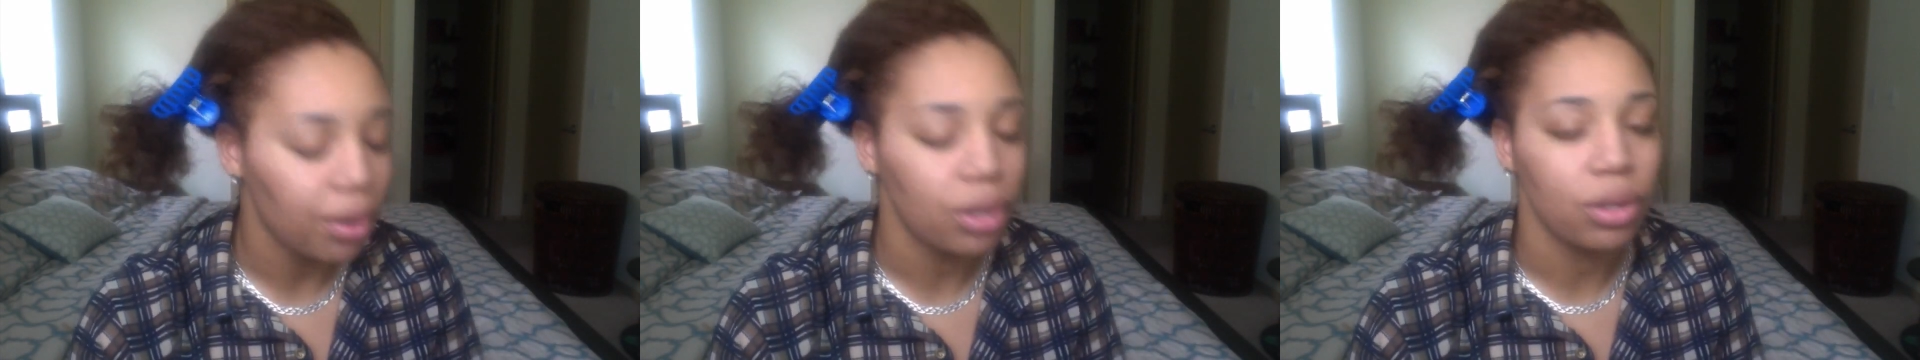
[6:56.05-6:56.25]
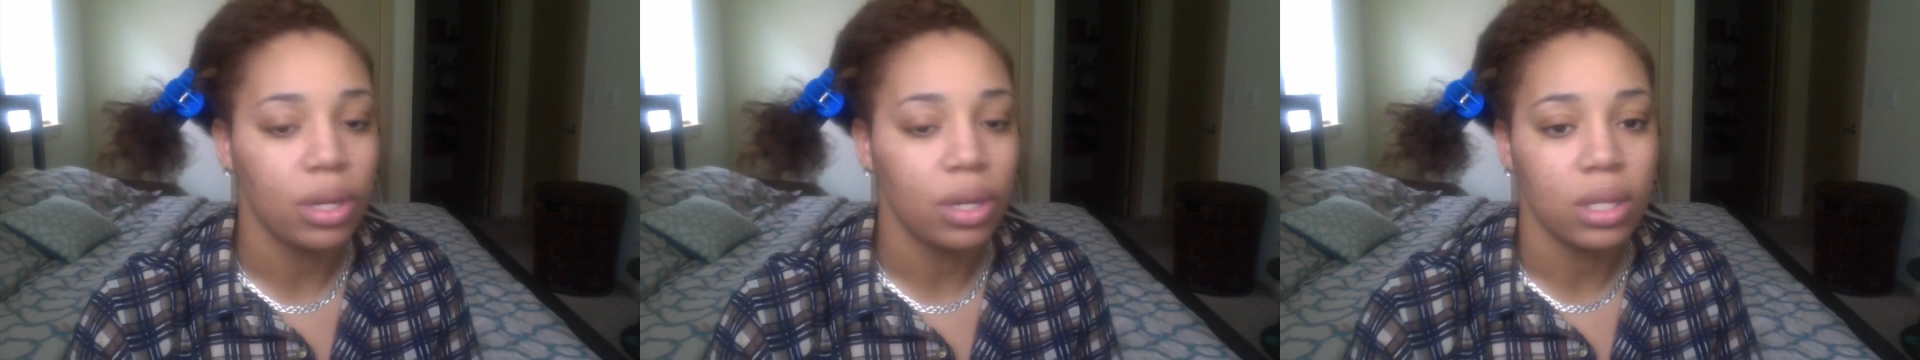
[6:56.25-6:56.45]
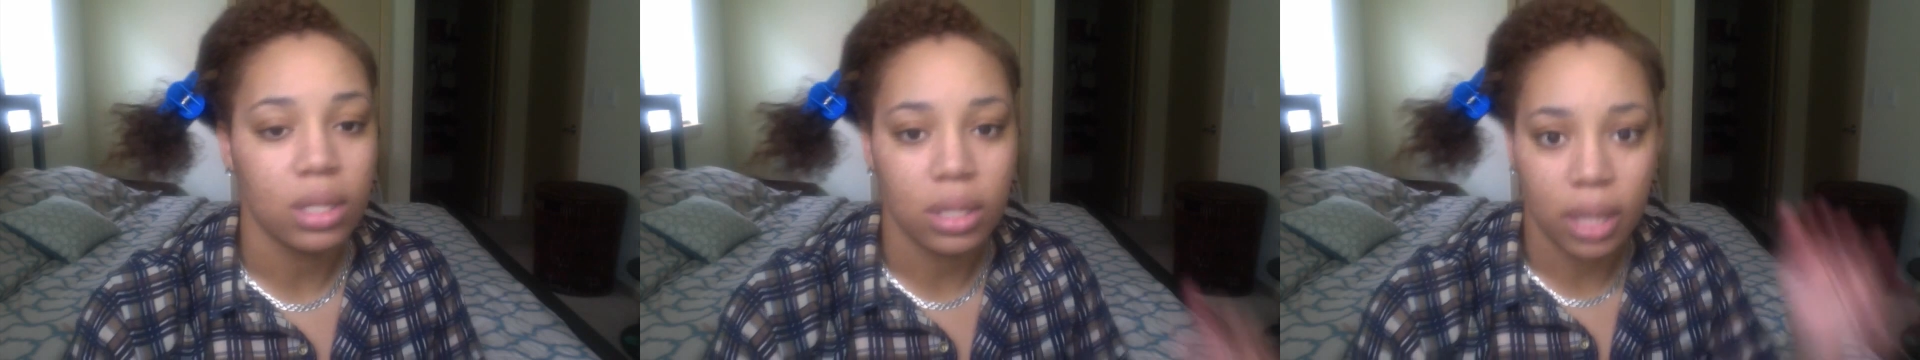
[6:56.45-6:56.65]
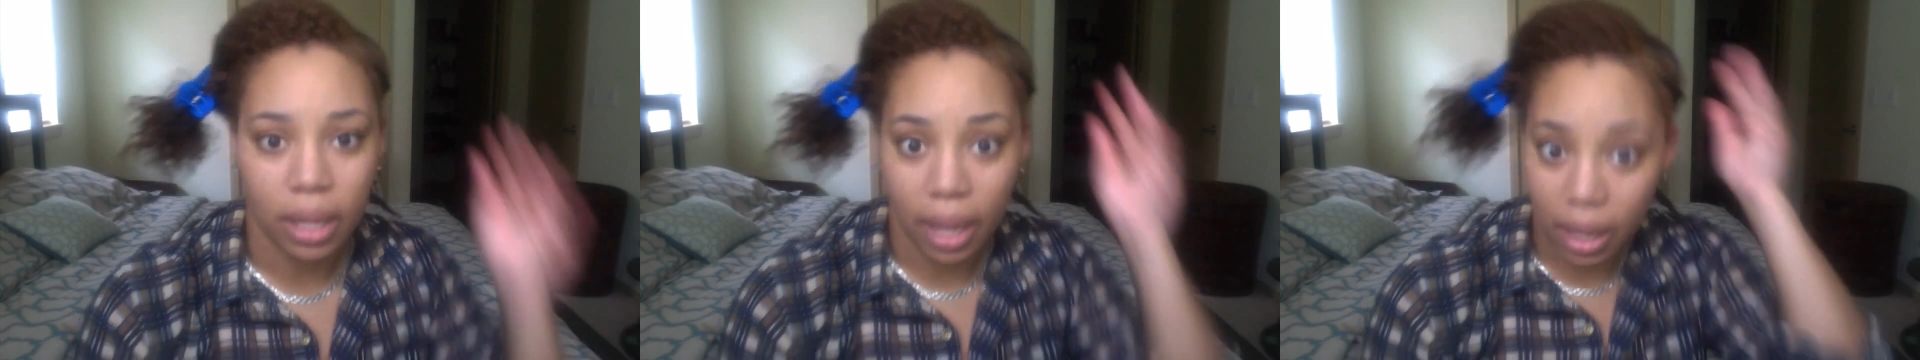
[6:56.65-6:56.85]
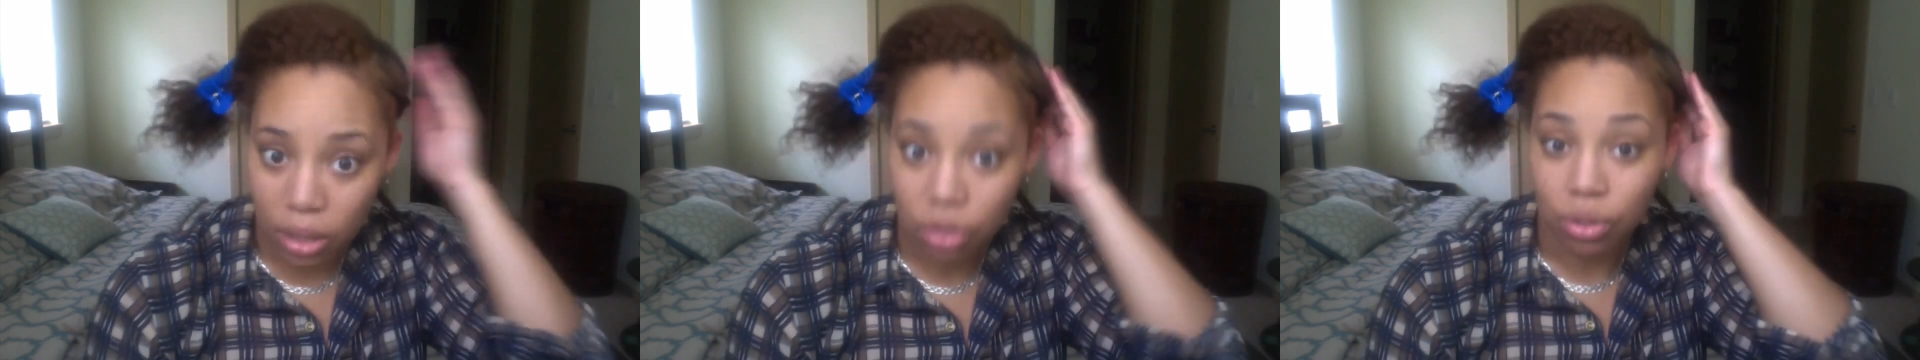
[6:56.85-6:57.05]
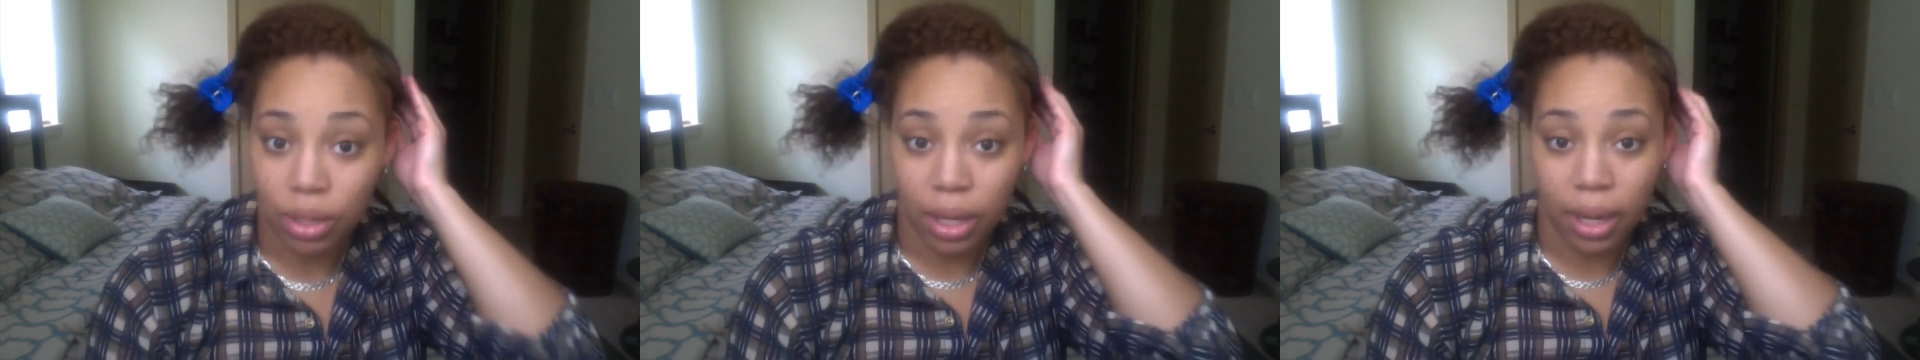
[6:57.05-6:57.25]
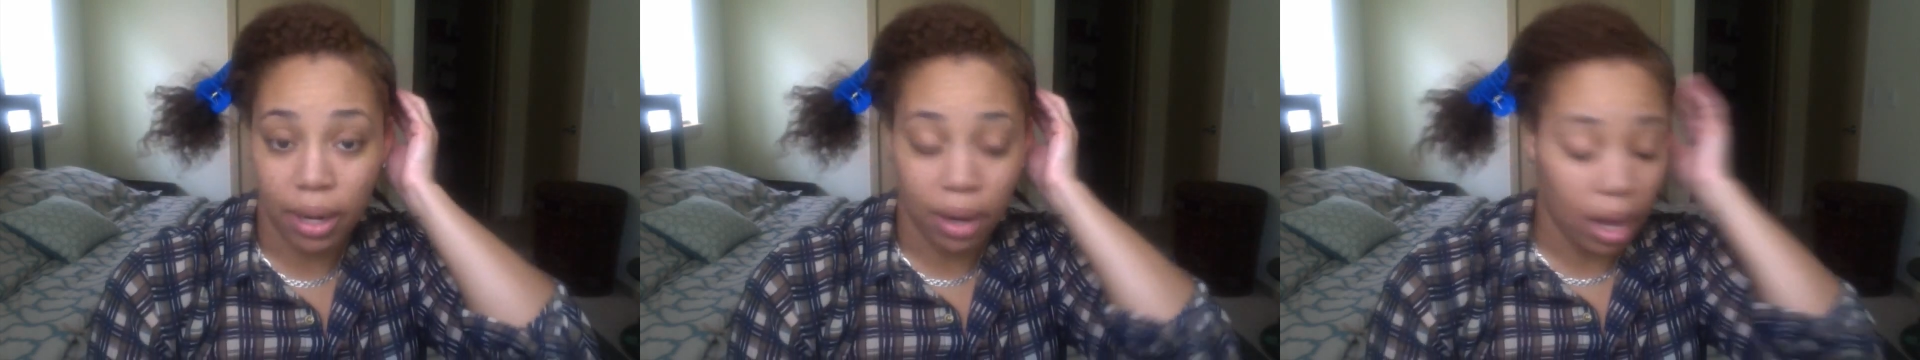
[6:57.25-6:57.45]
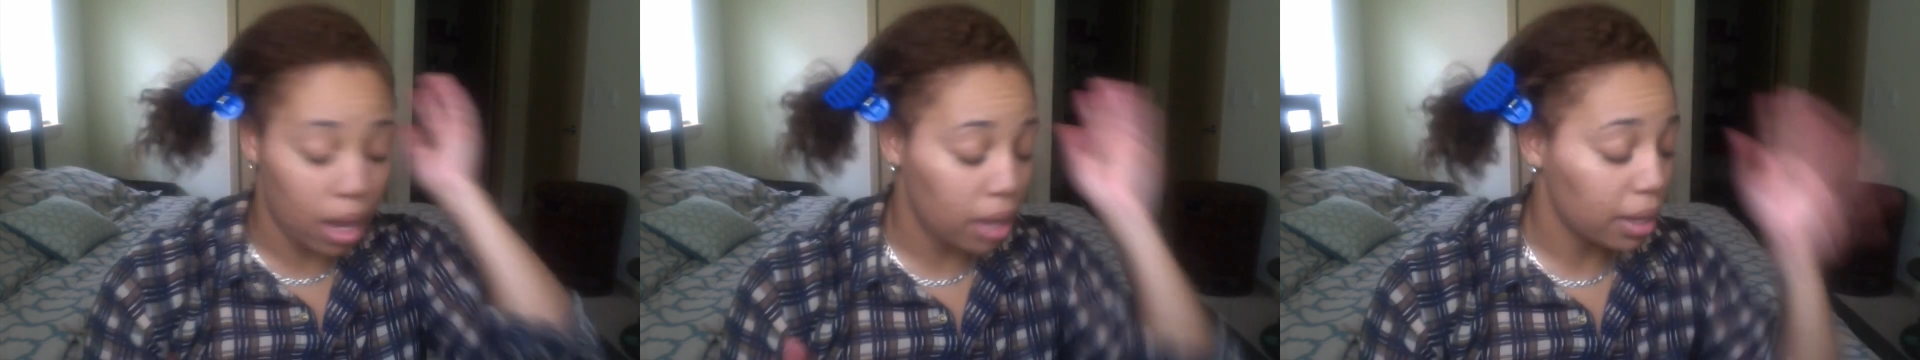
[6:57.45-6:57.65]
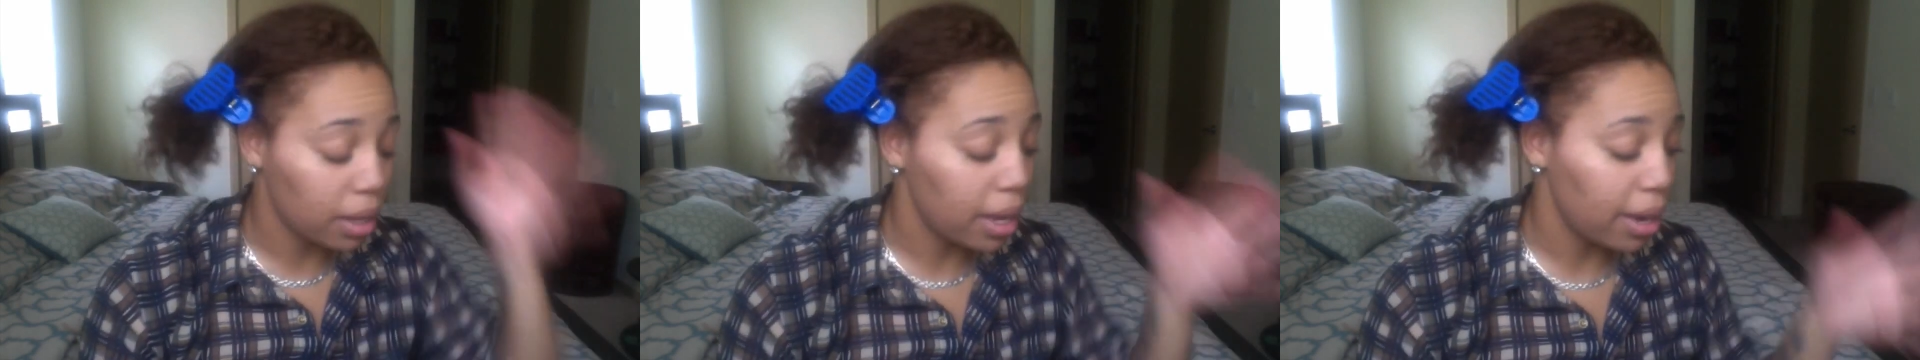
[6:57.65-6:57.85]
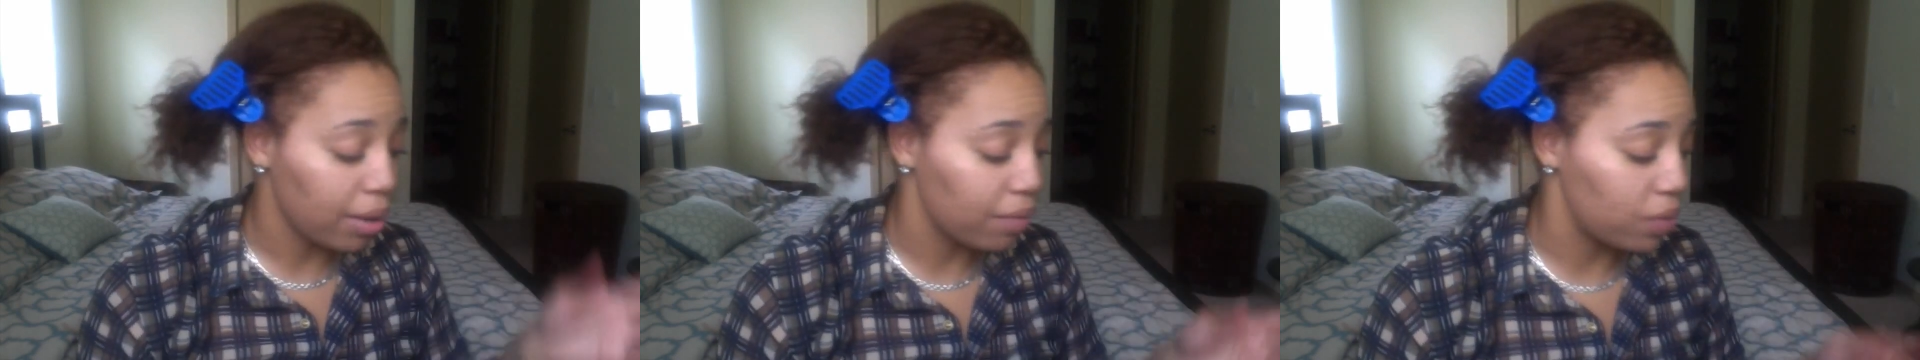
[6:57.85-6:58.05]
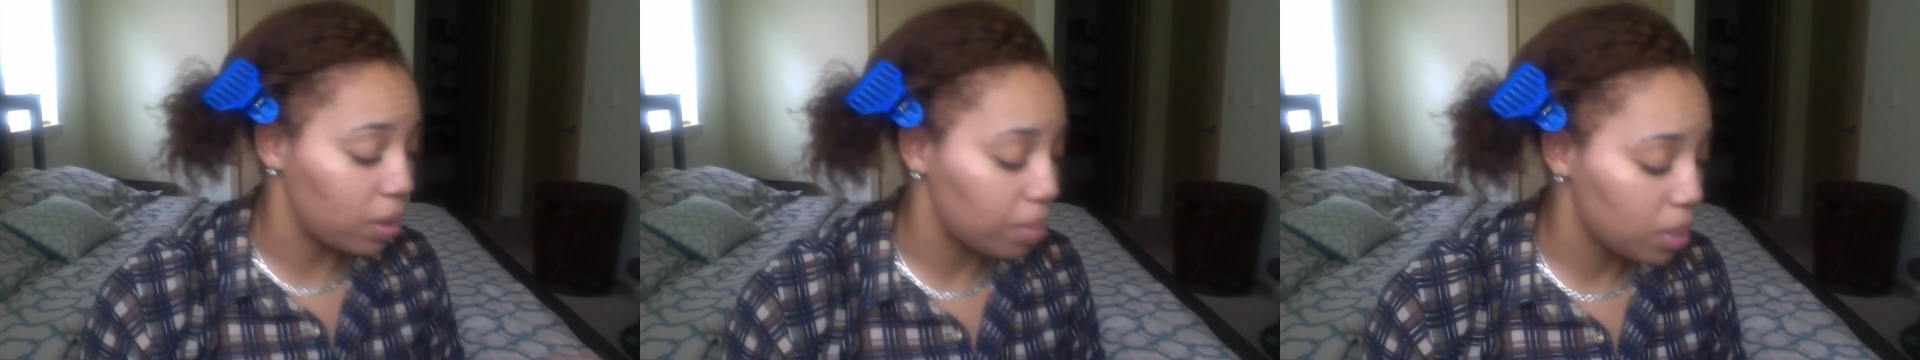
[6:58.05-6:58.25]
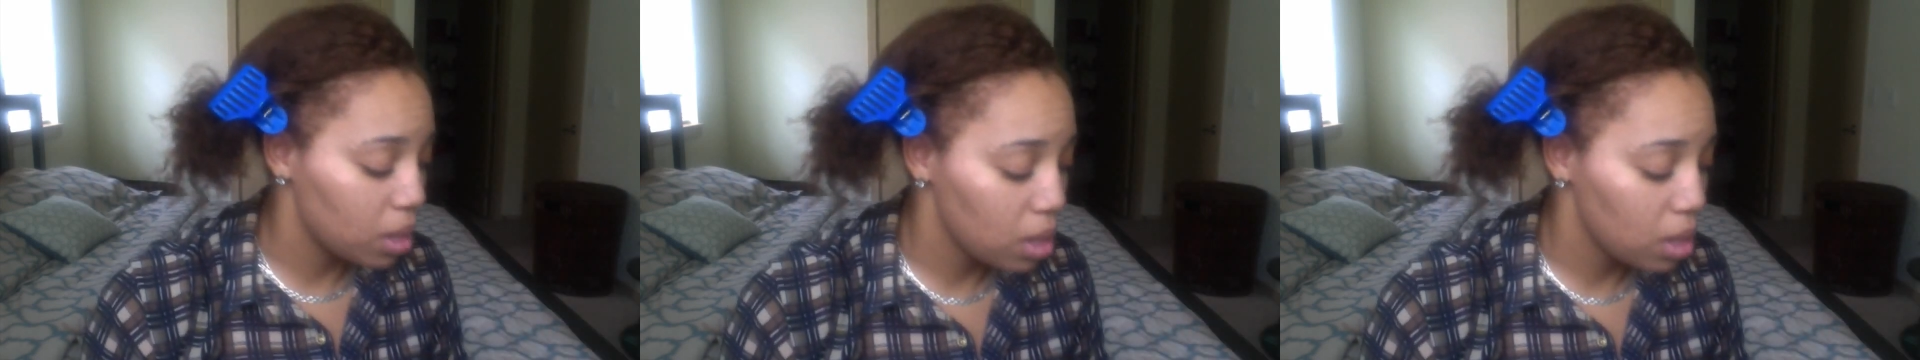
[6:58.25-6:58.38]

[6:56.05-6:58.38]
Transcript: and you need to take extra care of them.